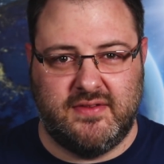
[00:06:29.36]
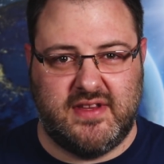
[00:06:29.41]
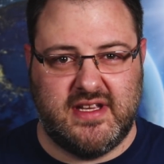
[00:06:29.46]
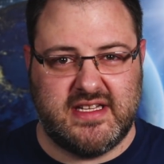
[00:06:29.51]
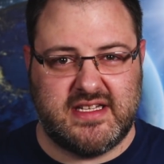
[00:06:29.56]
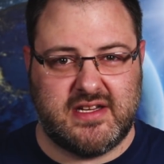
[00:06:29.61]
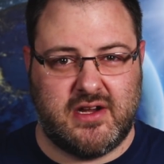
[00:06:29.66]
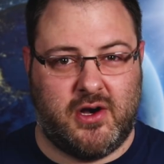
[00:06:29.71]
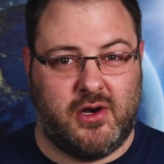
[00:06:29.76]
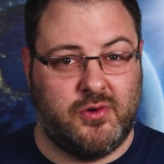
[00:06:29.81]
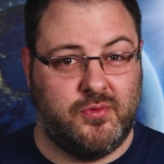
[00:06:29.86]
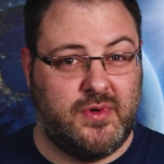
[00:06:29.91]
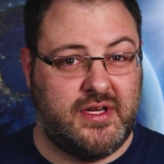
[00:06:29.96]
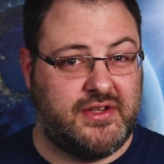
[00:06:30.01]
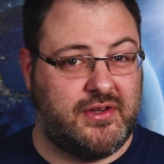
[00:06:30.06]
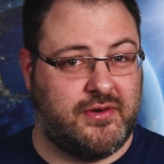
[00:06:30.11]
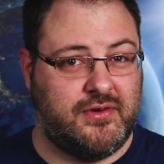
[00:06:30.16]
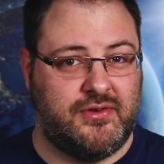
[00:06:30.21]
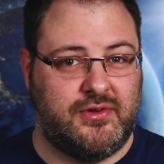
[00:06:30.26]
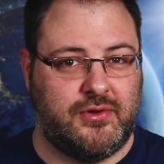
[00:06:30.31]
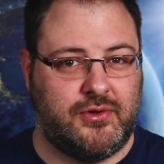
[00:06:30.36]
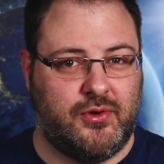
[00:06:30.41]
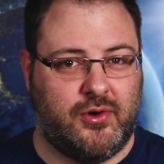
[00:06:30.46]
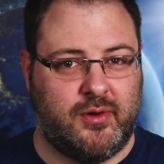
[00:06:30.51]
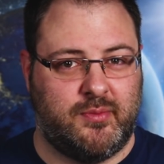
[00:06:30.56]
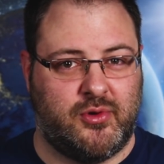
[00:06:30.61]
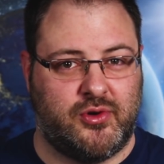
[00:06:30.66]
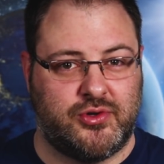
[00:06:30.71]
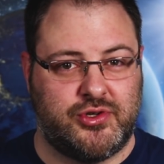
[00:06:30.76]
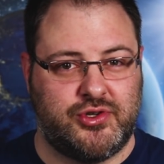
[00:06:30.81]
This all returned to
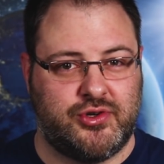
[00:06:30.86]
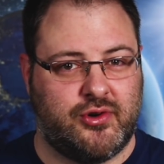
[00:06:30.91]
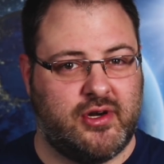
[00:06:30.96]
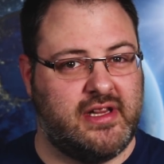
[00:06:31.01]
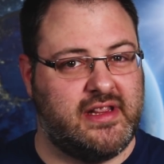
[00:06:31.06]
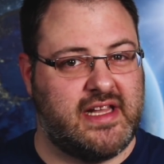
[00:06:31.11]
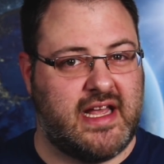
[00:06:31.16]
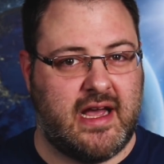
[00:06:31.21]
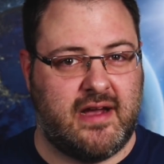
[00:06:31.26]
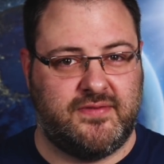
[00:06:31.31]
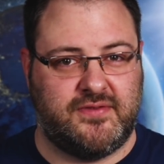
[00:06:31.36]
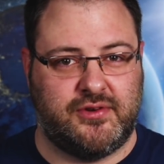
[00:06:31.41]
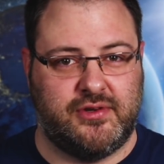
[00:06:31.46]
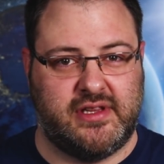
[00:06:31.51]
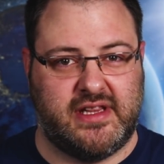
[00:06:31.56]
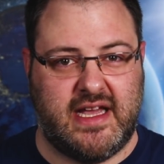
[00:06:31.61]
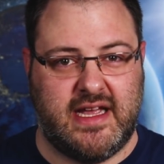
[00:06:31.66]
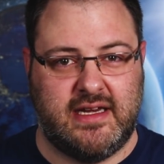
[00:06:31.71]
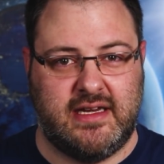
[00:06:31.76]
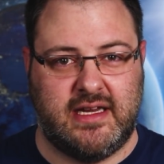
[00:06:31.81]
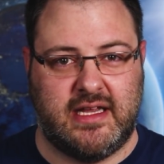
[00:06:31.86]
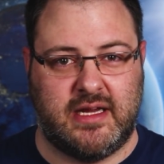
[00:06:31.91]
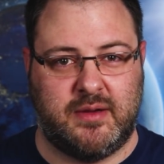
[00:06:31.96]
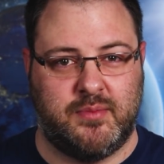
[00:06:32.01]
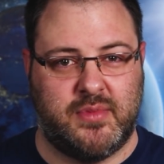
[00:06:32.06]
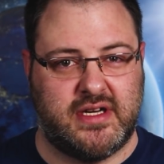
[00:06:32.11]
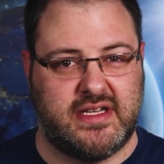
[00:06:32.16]
normal shortly after landing,